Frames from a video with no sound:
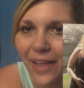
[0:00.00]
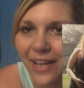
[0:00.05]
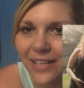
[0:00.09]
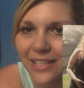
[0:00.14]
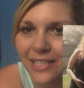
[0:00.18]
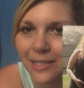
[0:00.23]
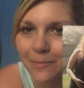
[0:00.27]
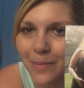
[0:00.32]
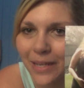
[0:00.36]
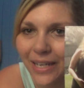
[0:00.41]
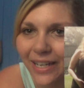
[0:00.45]

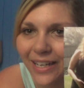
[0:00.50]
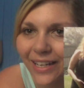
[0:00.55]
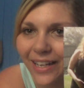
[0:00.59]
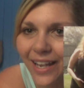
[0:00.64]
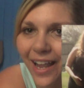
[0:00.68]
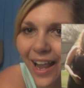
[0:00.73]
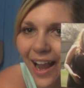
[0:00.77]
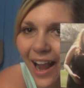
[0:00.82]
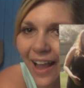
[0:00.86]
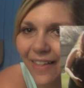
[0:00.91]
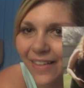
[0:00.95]
That's me,
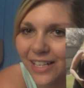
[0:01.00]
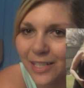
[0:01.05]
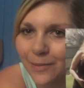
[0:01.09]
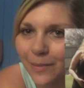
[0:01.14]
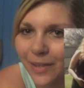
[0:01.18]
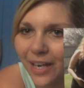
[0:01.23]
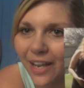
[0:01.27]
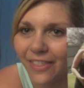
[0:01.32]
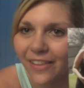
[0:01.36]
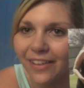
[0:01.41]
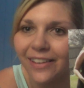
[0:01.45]
and that's
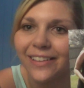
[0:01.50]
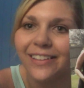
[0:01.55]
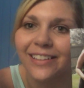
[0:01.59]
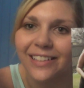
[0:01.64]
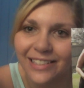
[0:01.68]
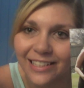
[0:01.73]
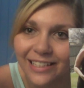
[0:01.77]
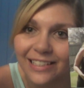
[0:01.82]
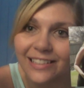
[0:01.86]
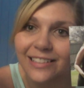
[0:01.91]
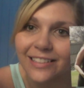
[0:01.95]
my other
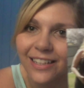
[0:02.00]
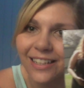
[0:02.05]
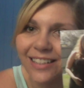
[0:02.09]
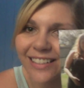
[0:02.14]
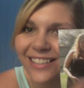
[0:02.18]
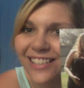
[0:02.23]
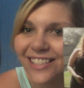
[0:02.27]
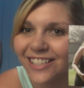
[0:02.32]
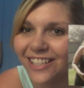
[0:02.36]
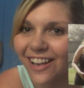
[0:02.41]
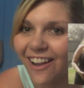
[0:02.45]

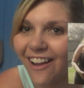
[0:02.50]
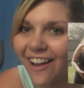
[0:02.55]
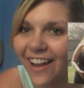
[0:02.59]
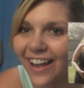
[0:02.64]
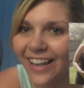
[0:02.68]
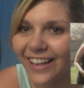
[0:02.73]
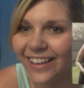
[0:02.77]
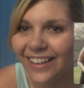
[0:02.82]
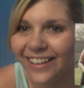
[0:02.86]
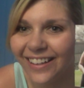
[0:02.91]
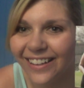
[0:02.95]
sister,
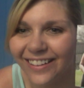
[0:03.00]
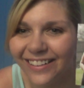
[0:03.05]
Sky.